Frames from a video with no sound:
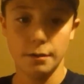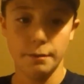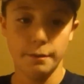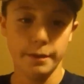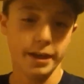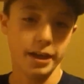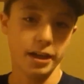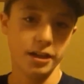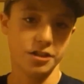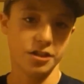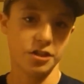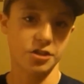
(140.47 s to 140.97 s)

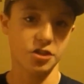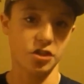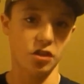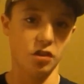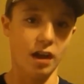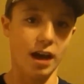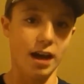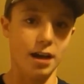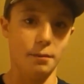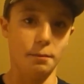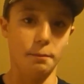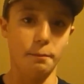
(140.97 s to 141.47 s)
because there's a
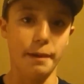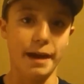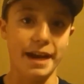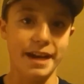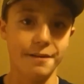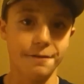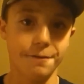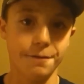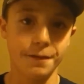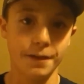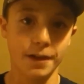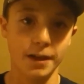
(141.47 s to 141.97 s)
lot of
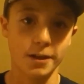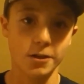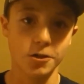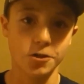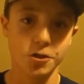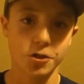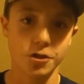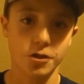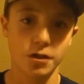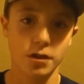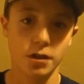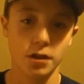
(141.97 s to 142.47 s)
bait
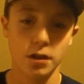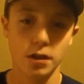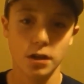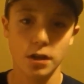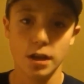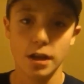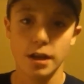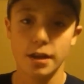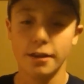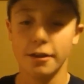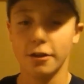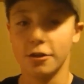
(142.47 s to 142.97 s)
fish.
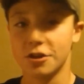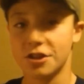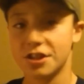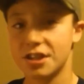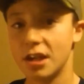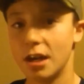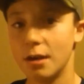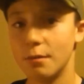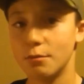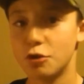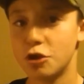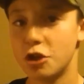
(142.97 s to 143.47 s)
There's
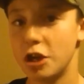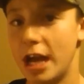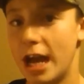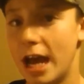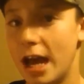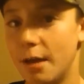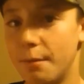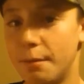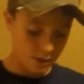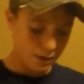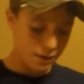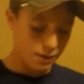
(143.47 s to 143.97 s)
some
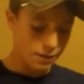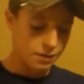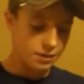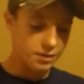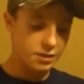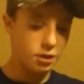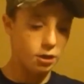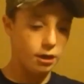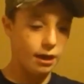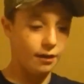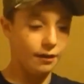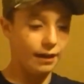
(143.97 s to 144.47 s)
shad,
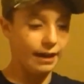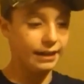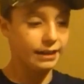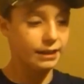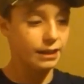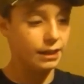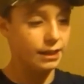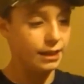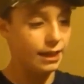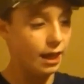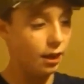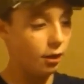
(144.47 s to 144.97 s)
so I like
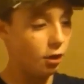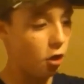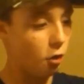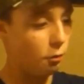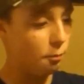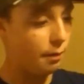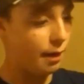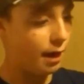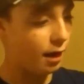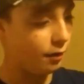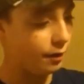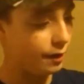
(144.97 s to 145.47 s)
the yellow
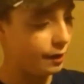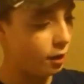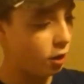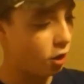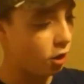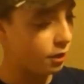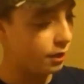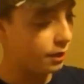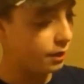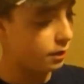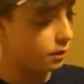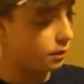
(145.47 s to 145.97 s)
belly
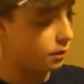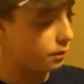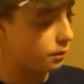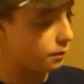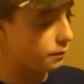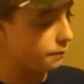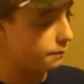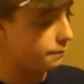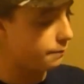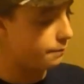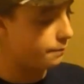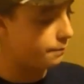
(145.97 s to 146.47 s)
on it.
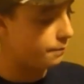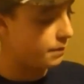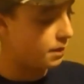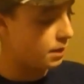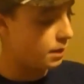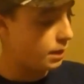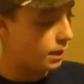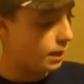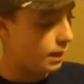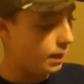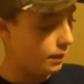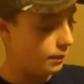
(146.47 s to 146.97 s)

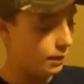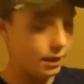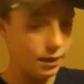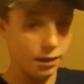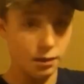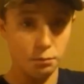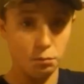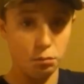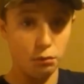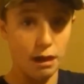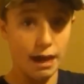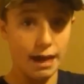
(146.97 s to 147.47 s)
And then
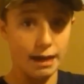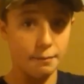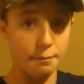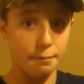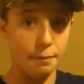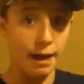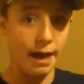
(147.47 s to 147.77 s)
the black